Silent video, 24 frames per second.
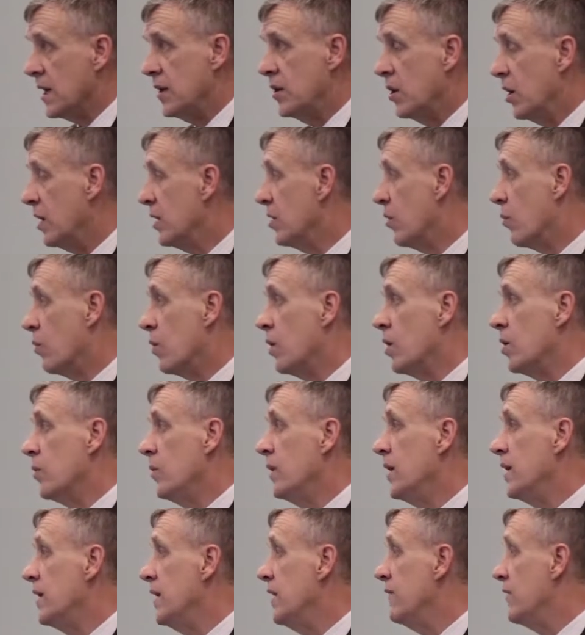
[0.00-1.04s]
in the world
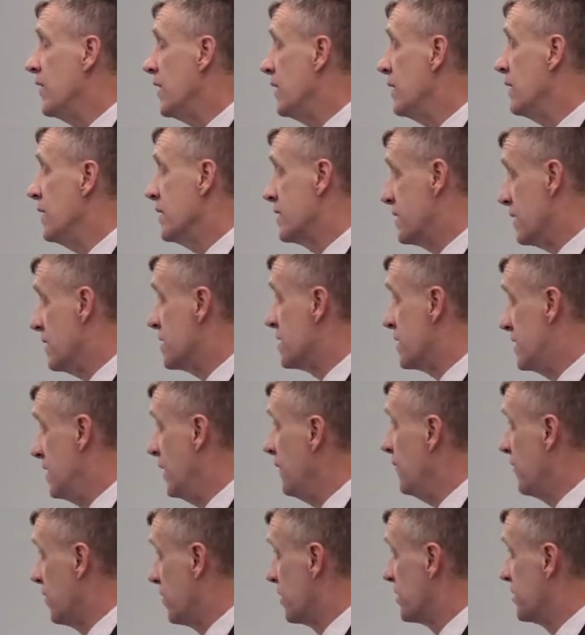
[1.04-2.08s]
we live in, it's
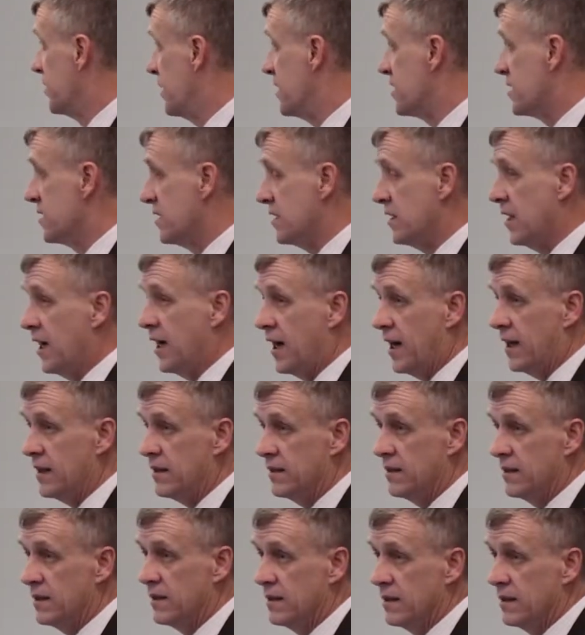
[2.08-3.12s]
difficult, is it not?
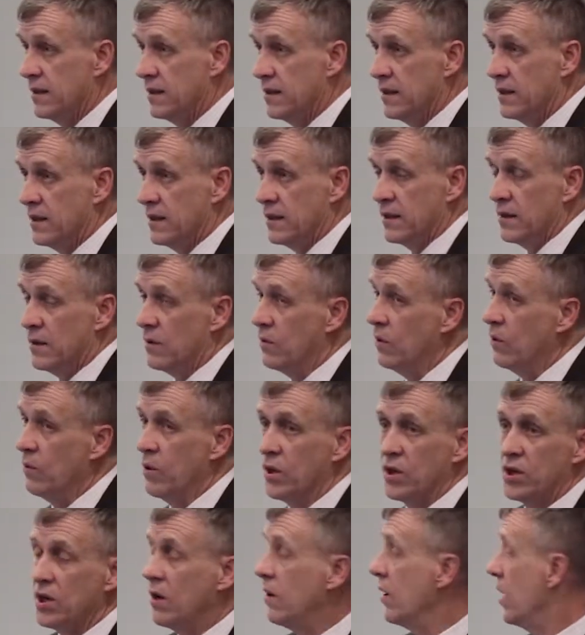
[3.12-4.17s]

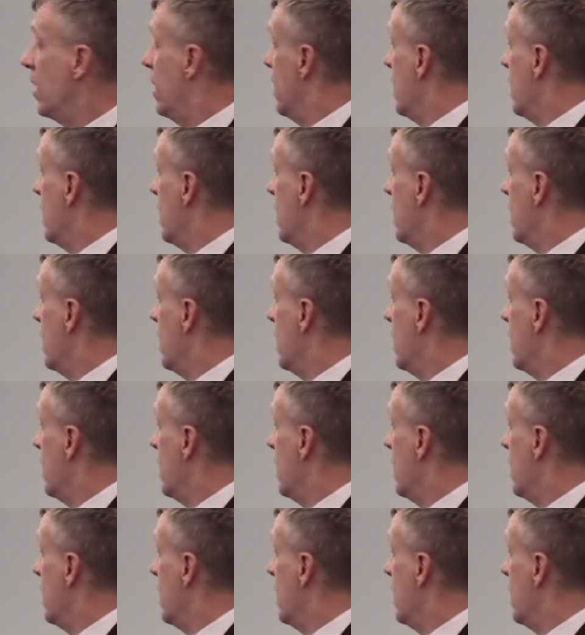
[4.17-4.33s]
We're going